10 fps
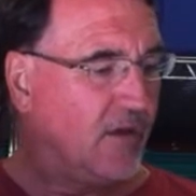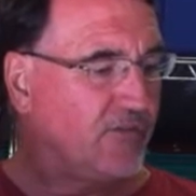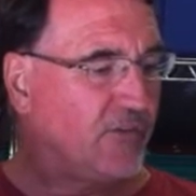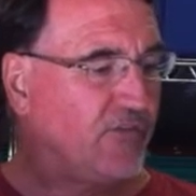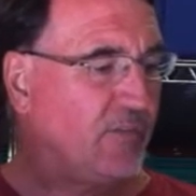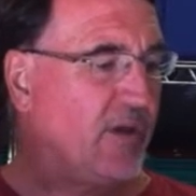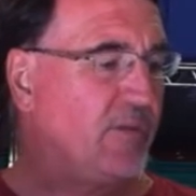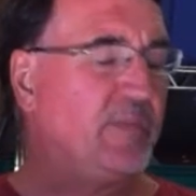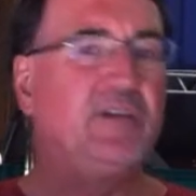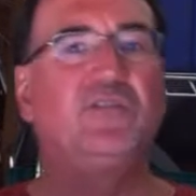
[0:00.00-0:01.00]
Also some
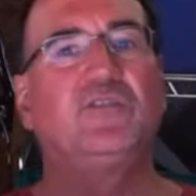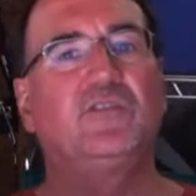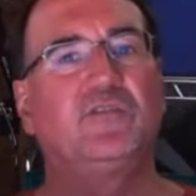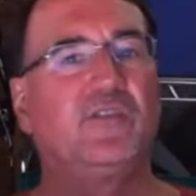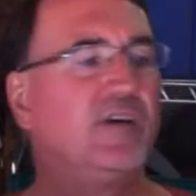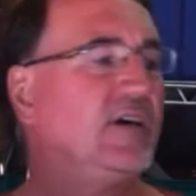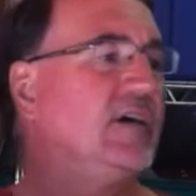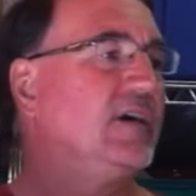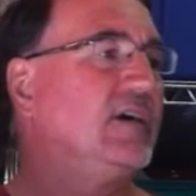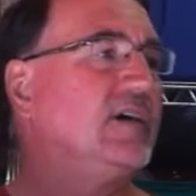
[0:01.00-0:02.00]
other pieces of
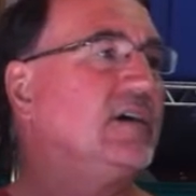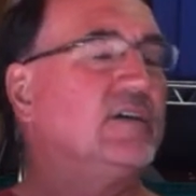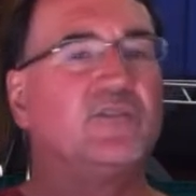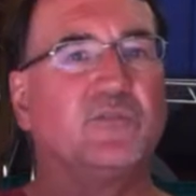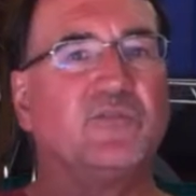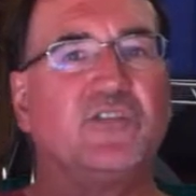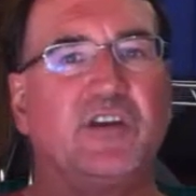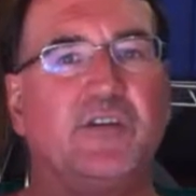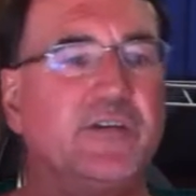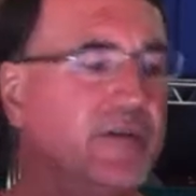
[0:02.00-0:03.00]
some
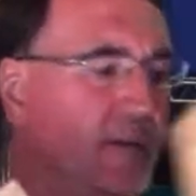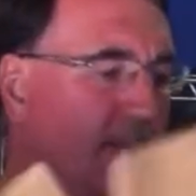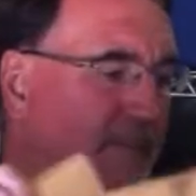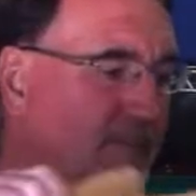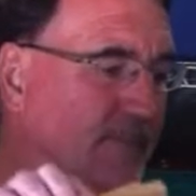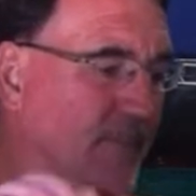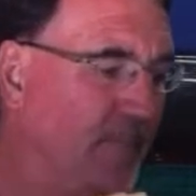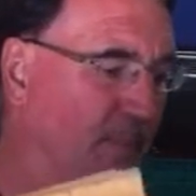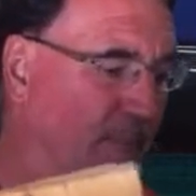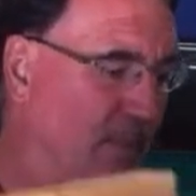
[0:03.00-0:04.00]
cedar
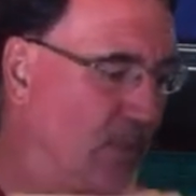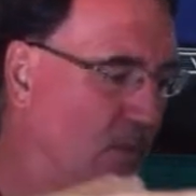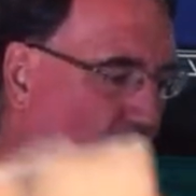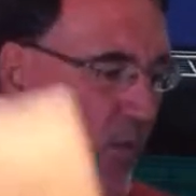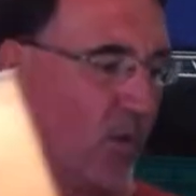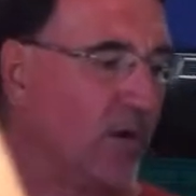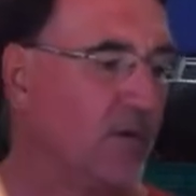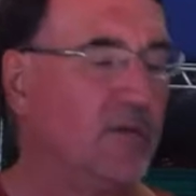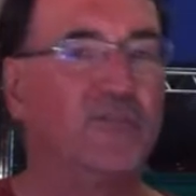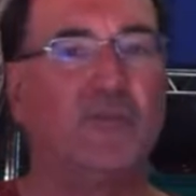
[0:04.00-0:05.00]

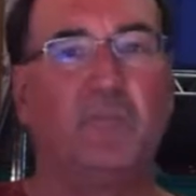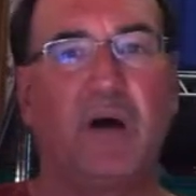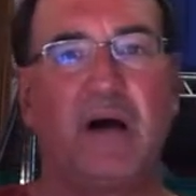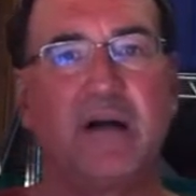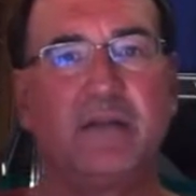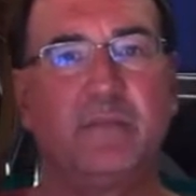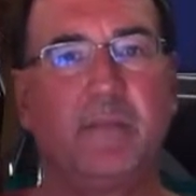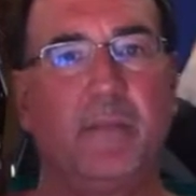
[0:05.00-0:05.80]
or some pine.